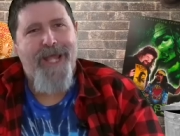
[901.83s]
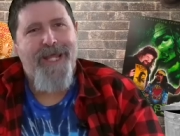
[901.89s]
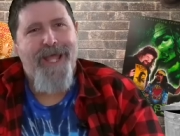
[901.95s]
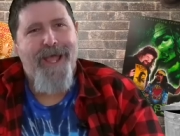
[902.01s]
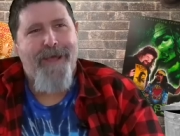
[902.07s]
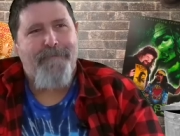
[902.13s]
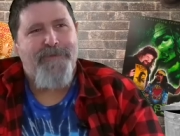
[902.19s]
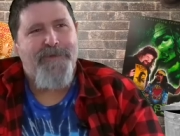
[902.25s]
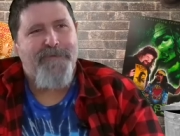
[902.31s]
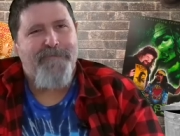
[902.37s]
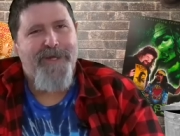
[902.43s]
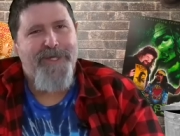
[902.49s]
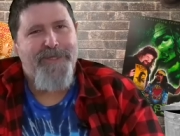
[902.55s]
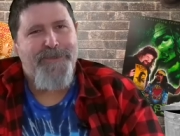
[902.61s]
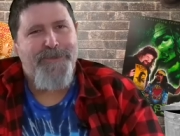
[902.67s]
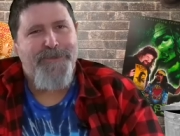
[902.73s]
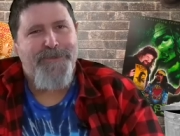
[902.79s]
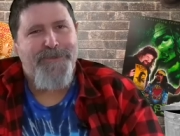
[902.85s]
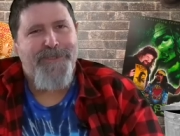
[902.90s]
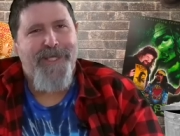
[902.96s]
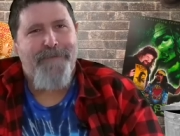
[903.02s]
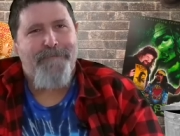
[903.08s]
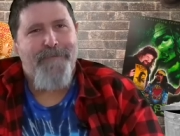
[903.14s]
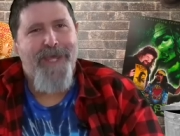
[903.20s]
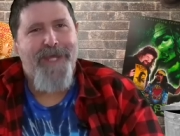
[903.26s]
observations
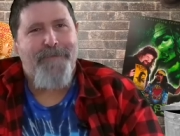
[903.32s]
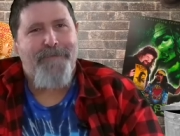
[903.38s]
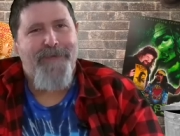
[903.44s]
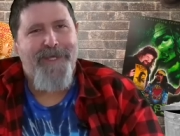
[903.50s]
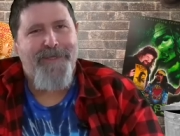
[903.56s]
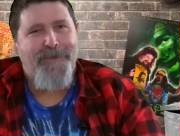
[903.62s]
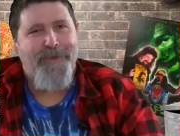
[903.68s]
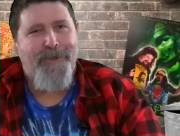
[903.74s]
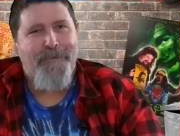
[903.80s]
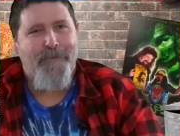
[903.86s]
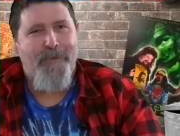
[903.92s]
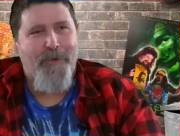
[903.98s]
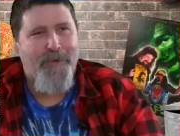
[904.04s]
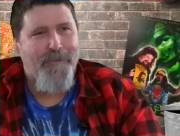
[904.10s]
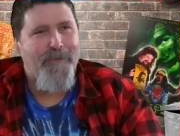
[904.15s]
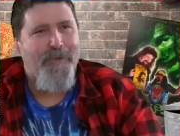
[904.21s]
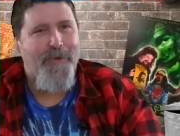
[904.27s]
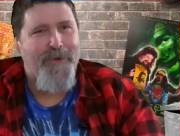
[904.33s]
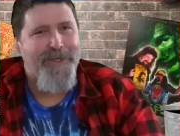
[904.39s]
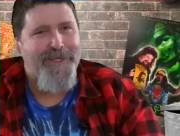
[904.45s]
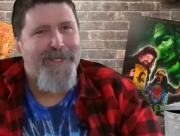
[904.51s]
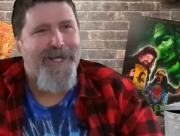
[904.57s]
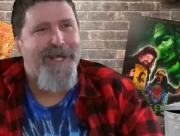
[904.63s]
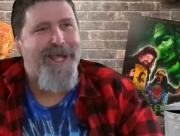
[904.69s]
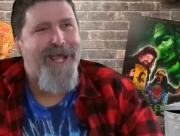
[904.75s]
that make me look more
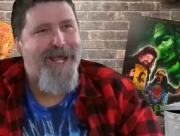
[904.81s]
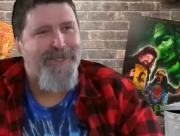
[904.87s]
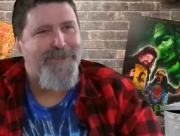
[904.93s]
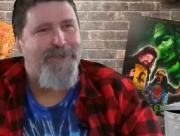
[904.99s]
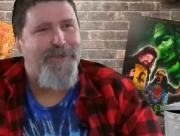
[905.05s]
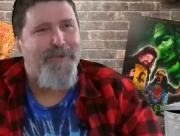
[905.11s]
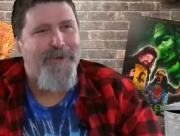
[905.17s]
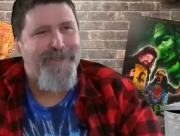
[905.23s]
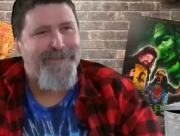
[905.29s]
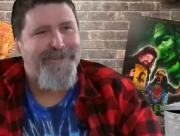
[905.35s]
important than I actually was.